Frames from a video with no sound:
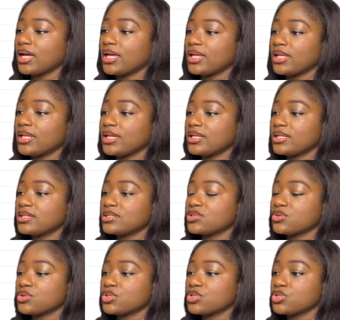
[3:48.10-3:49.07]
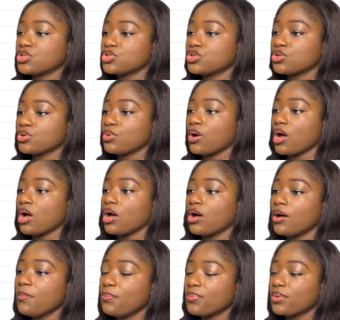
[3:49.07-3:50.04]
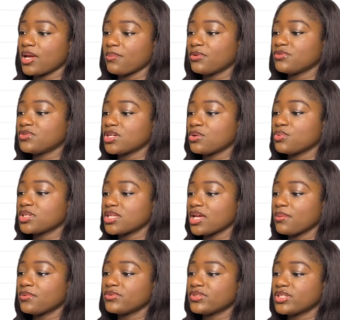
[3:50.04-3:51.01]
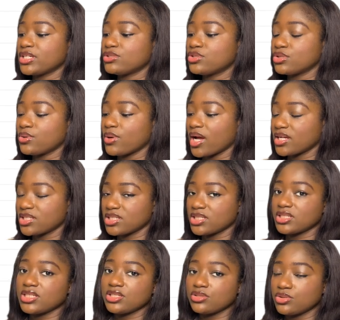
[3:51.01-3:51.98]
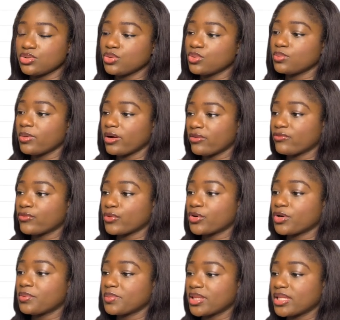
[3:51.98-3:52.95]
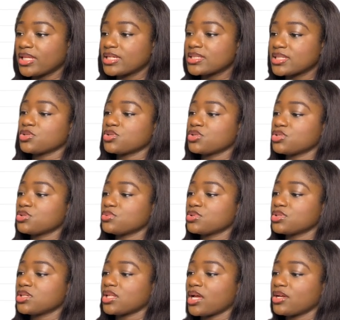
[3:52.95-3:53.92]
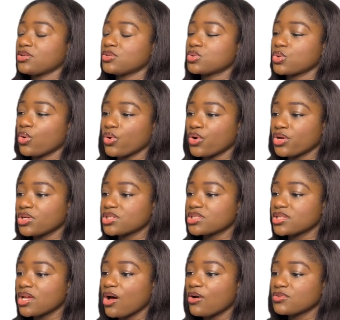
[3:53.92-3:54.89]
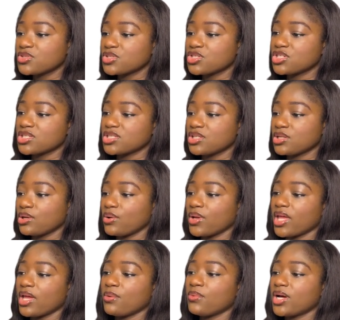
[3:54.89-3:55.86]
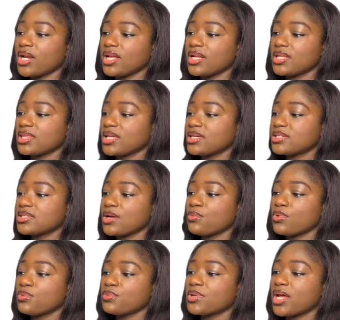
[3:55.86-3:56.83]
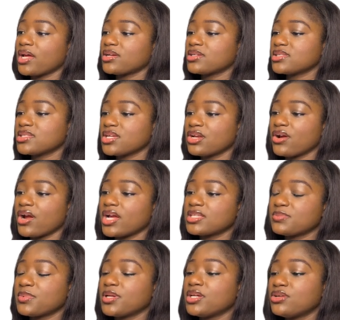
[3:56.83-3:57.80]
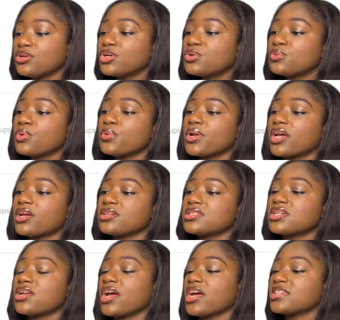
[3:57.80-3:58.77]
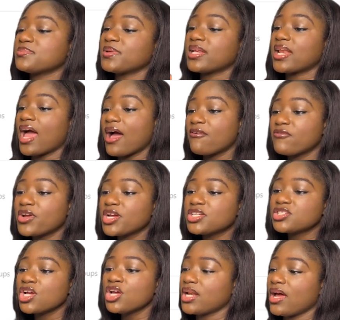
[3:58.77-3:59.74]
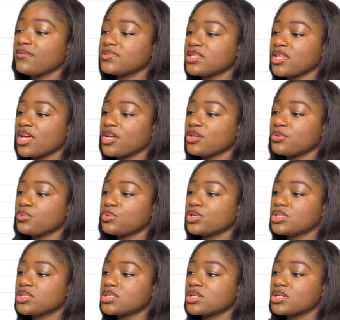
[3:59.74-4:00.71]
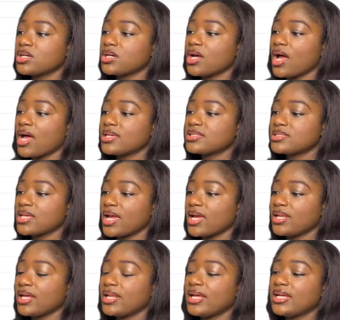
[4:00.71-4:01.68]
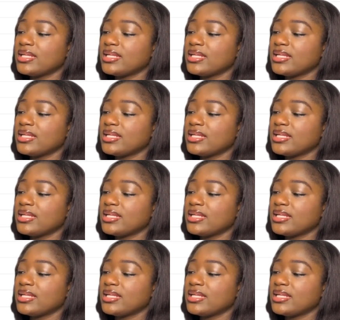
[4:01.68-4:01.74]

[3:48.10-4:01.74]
and it is going to show up. Time of day, what time of day do you actually perform this? So you just want to like score yourself. So just look, okay, what are the things, like what would I consider as being good, what would I consider as being average? Then after that, you want to assign an